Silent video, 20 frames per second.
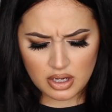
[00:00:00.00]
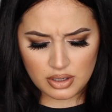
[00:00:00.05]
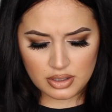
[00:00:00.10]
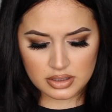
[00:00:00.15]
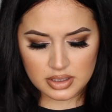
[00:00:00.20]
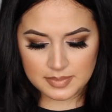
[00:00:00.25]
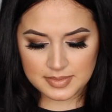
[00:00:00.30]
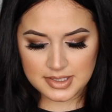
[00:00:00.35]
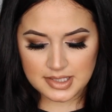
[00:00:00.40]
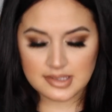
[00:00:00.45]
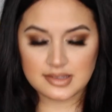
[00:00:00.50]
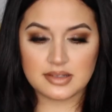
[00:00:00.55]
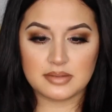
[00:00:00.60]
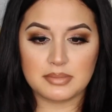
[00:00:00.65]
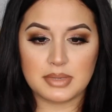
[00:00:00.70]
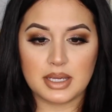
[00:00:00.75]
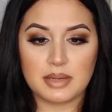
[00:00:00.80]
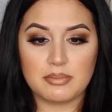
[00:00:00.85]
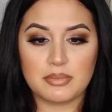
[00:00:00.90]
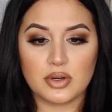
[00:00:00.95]
her lipsticks
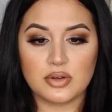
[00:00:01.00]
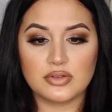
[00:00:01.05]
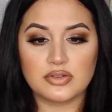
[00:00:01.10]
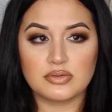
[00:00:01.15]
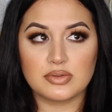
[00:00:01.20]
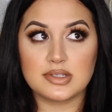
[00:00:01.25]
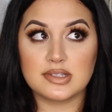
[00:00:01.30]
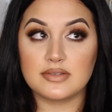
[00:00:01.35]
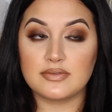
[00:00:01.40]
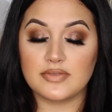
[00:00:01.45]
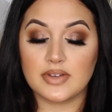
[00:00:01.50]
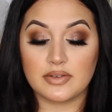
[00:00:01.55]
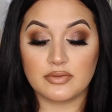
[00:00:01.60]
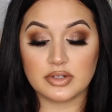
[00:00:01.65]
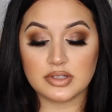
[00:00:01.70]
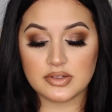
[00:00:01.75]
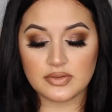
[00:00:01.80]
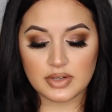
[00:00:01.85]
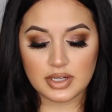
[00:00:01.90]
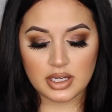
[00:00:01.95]
in my most recent
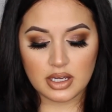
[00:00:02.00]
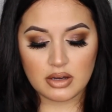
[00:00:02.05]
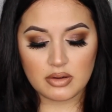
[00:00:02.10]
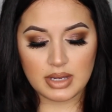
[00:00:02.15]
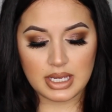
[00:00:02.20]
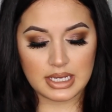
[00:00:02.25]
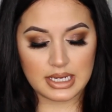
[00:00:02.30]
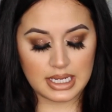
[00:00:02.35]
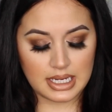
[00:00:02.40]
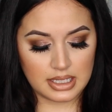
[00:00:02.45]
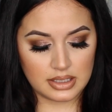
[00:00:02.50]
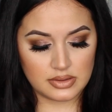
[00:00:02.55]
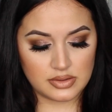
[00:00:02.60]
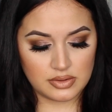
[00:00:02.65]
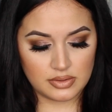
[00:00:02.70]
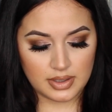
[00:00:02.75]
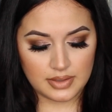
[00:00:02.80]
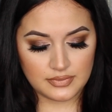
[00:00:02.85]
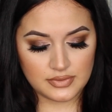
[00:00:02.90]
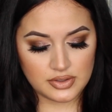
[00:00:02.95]
favorites video and I
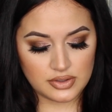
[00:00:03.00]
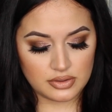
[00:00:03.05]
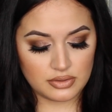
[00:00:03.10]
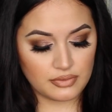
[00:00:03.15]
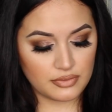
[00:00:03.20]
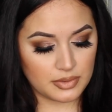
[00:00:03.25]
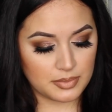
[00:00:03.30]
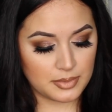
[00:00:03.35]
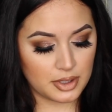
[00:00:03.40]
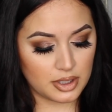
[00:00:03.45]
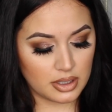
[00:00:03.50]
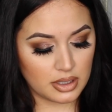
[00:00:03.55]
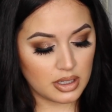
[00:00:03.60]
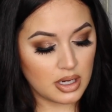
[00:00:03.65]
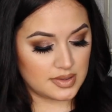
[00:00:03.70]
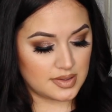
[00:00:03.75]
do have two from her.